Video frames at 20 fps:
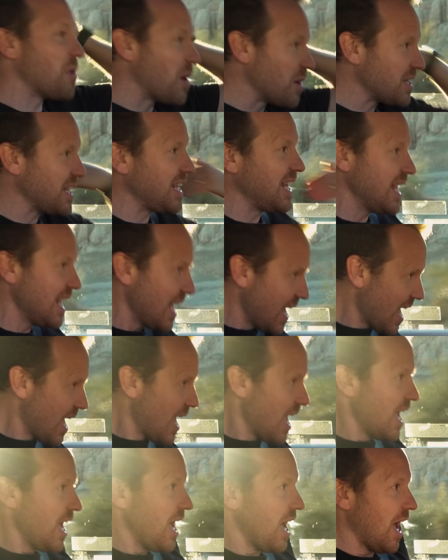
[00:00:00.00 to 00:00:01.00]
body,
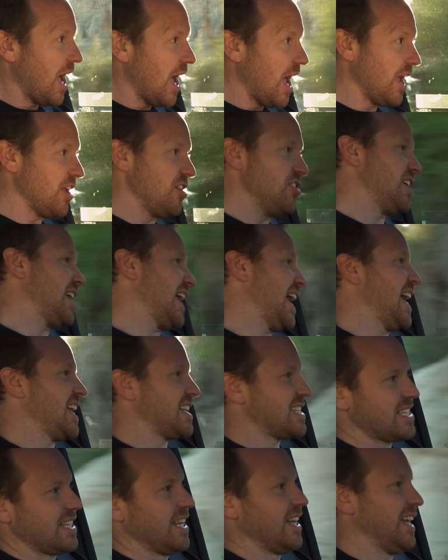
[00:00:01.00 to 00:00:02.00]
you get a
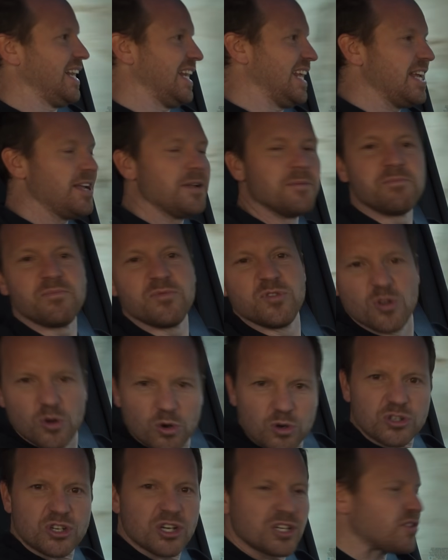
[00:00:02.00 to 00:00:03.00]
slightly
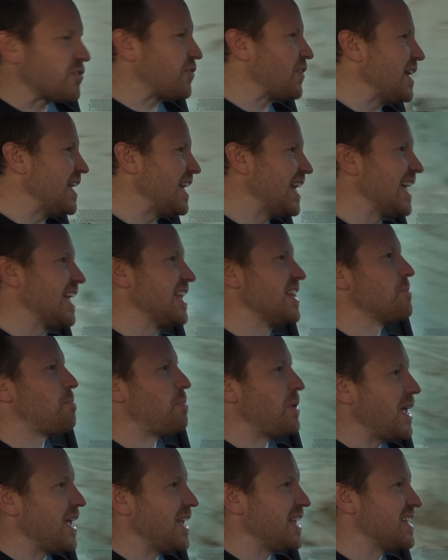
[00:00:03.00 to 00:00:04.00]
nauseous feeling in the
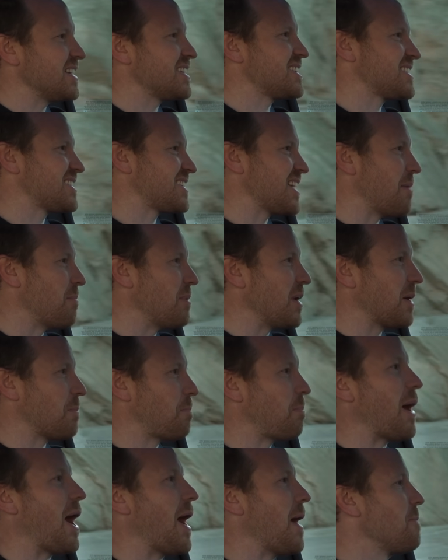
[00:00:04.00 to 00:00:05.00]
pit of your stomach,
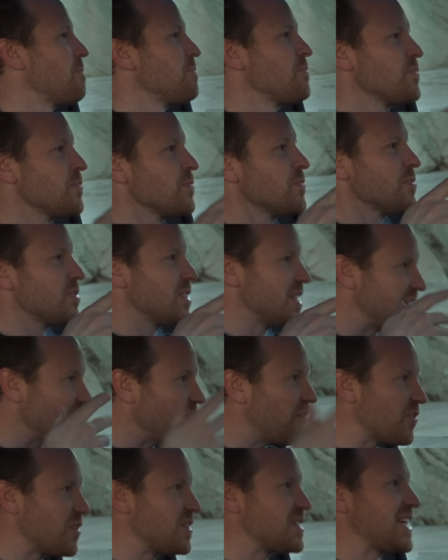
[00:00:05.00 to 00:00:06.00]
but the
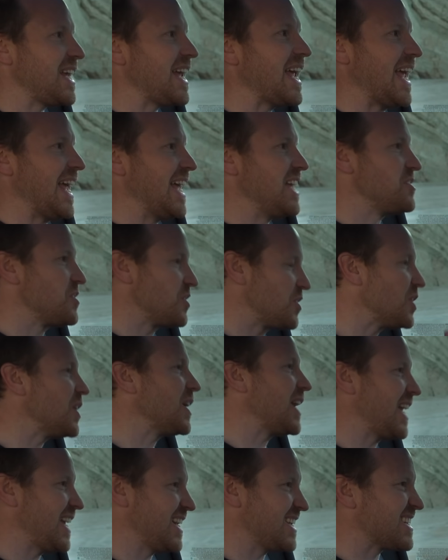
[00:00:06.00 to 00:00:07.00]
difference here is you're
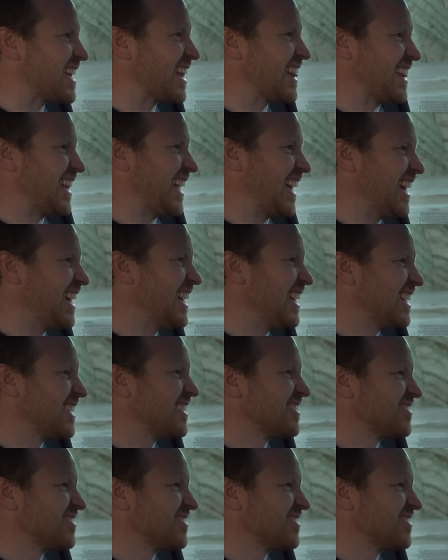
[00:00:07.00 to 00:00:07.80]
doing it in something